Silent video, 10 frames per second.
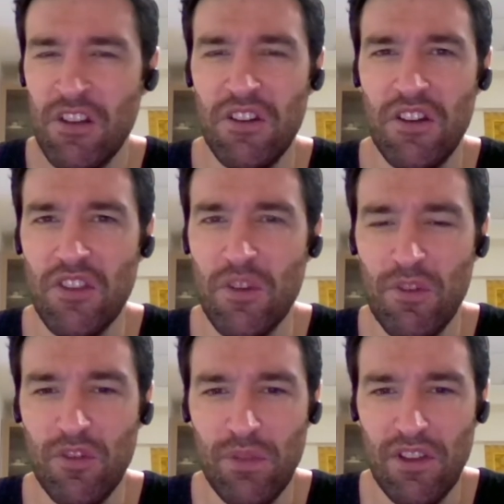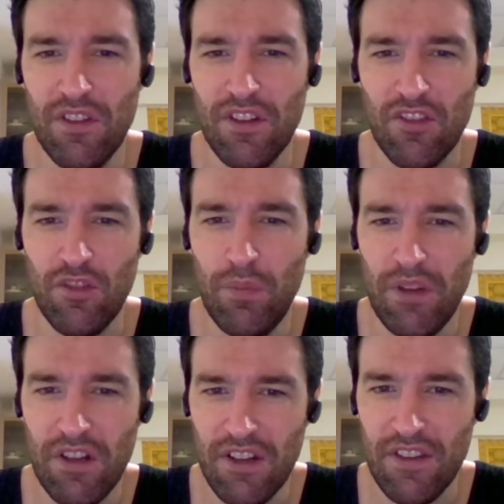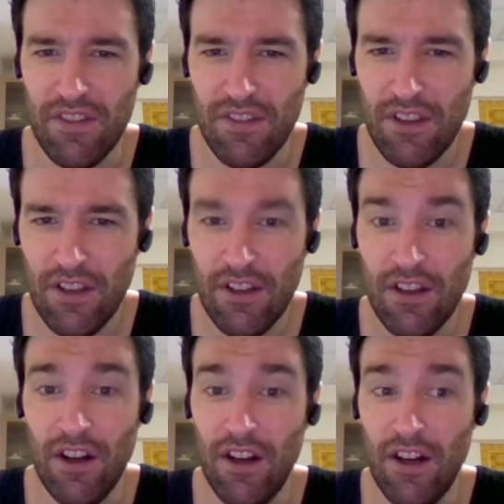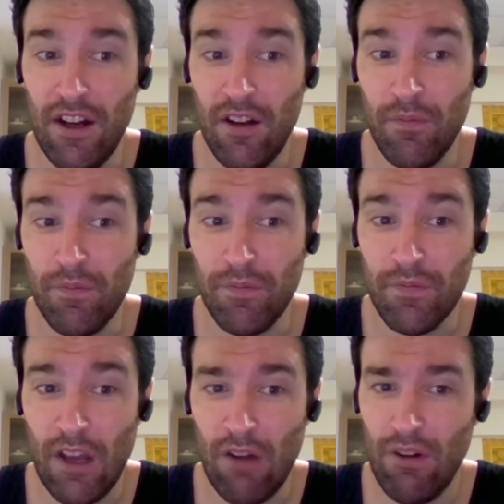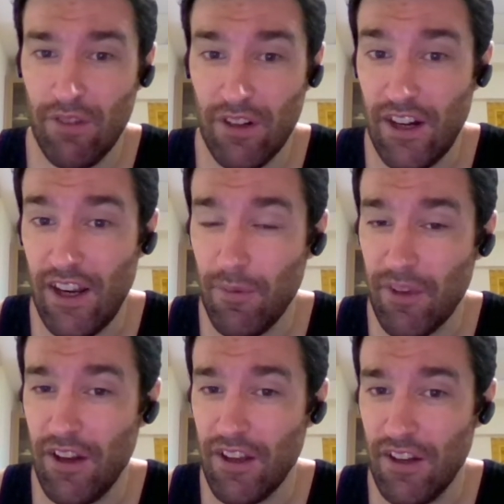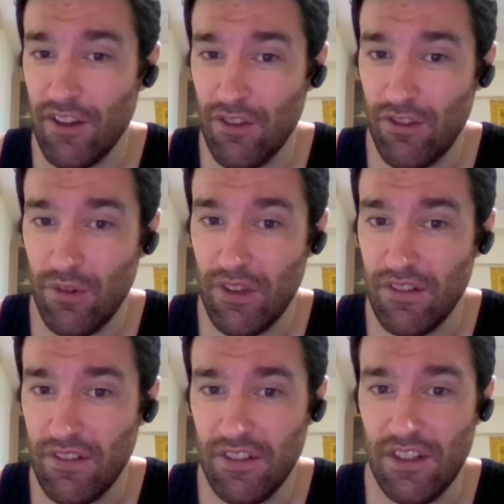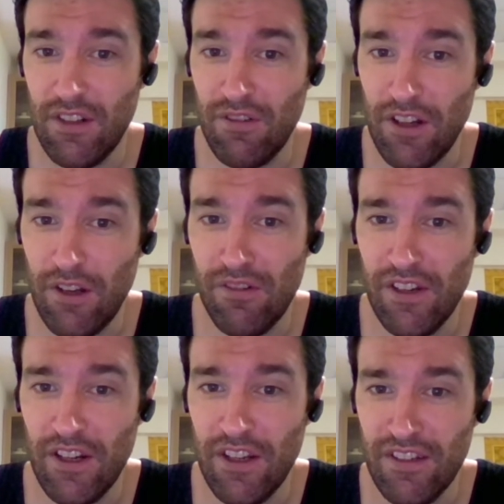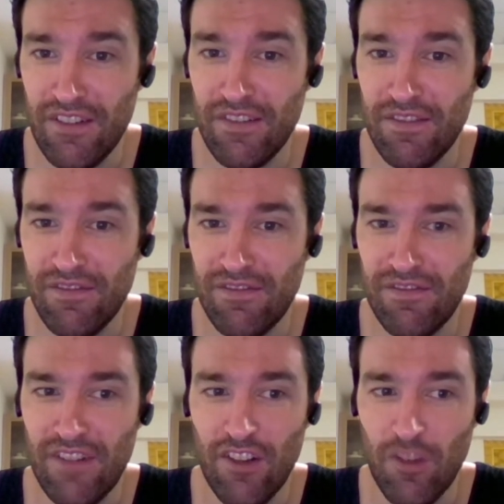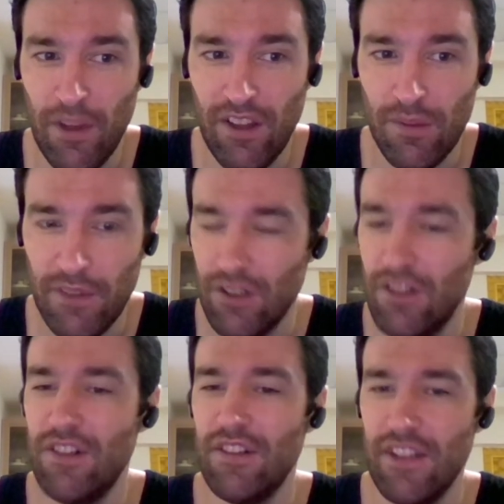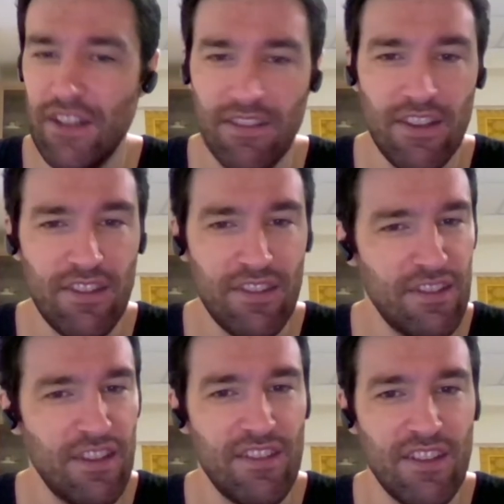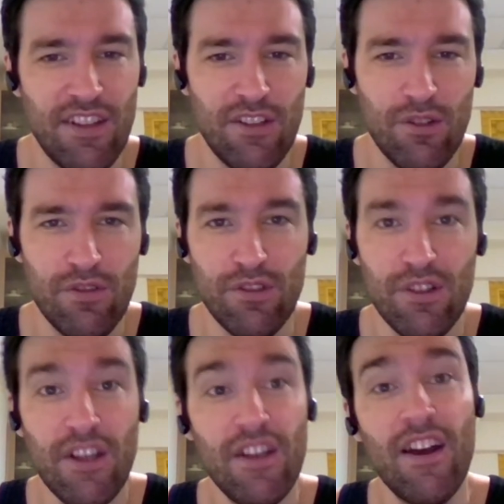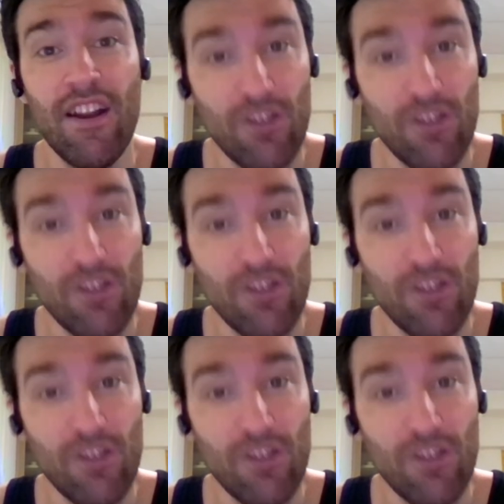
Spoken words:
the most pleasant experience. However, I am kind of getting used to it. When I smell it, I'm like, oh yeah, that's stinky tofu, and I